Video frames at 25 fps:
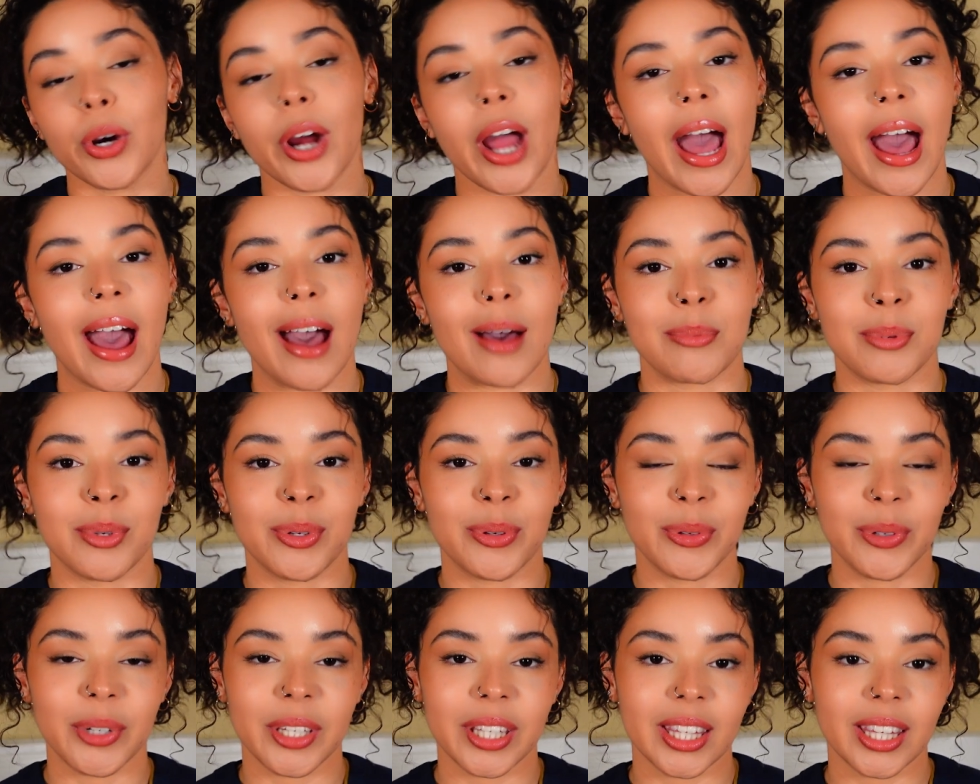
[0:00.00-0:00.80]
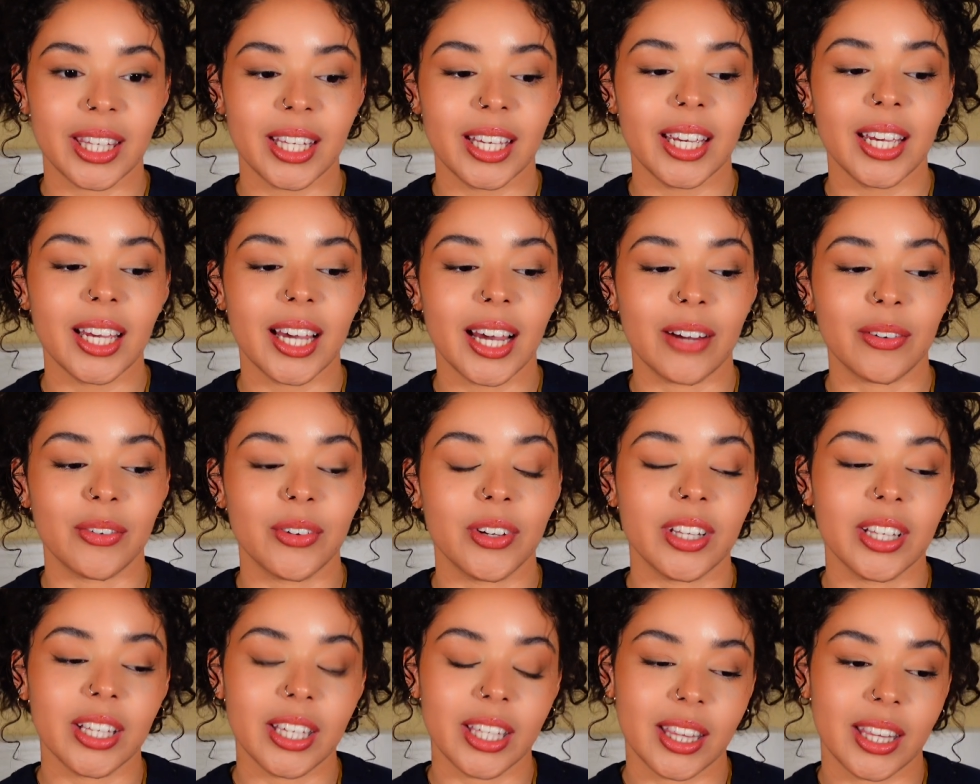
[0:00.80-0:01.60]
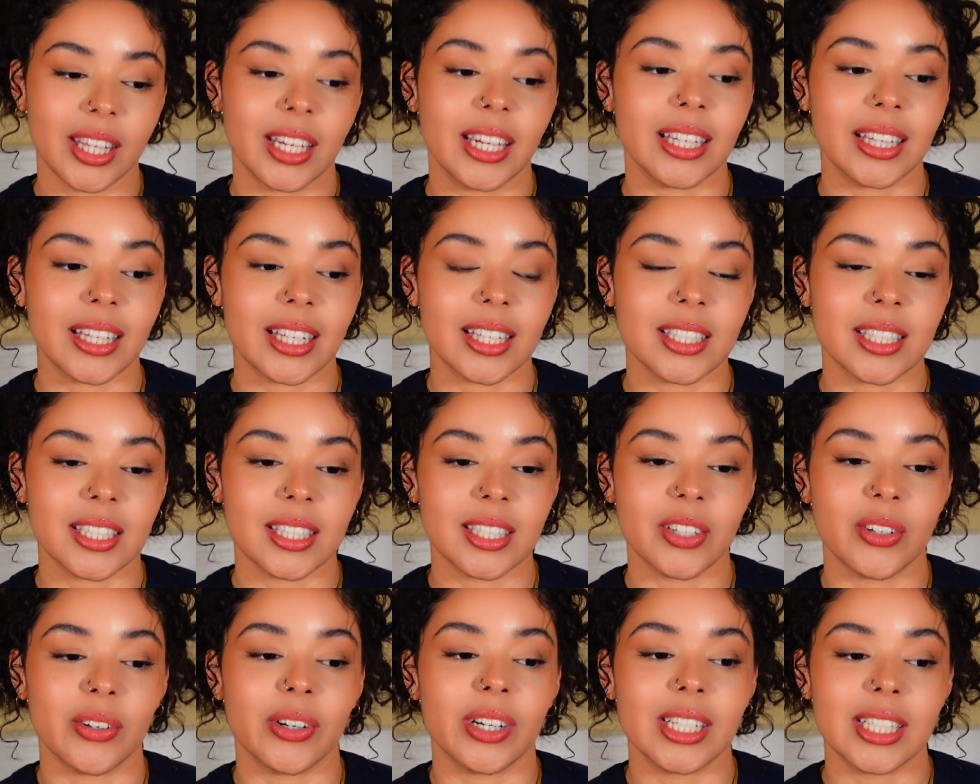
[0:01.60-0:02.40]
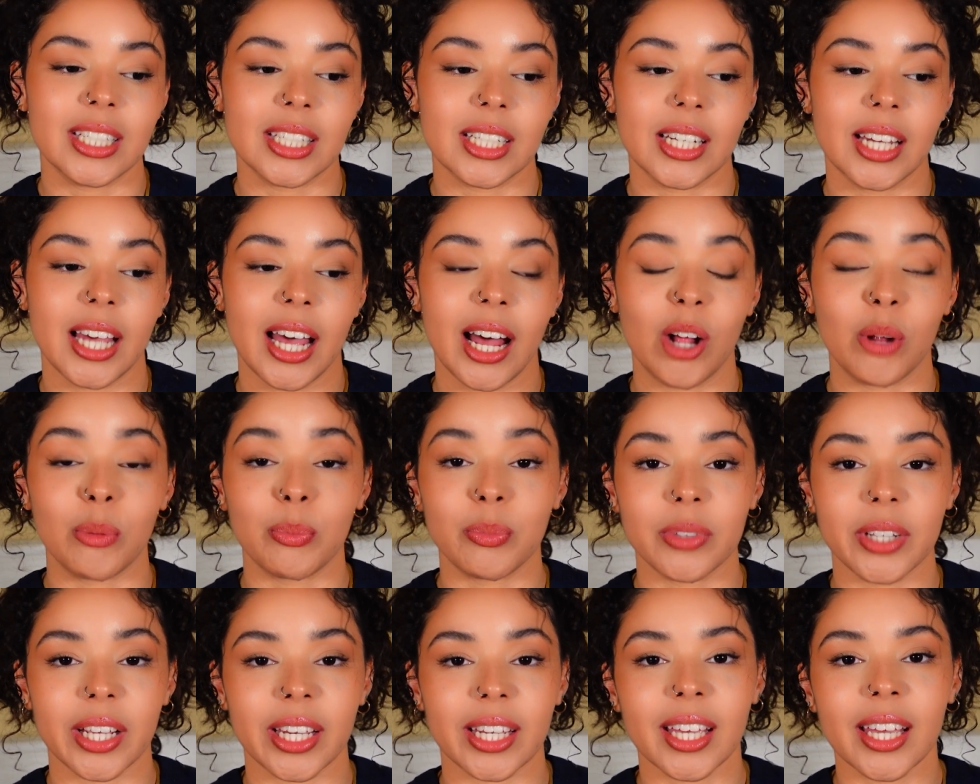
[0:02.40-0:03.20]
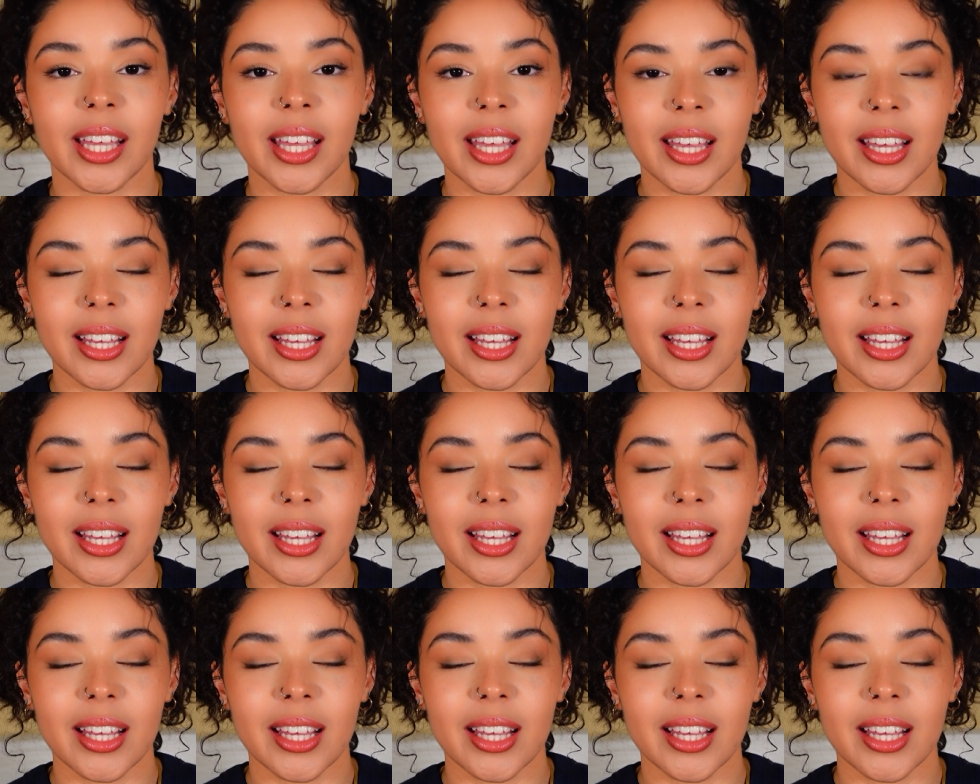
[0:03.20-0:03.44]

happy with it. I really think this is going to help like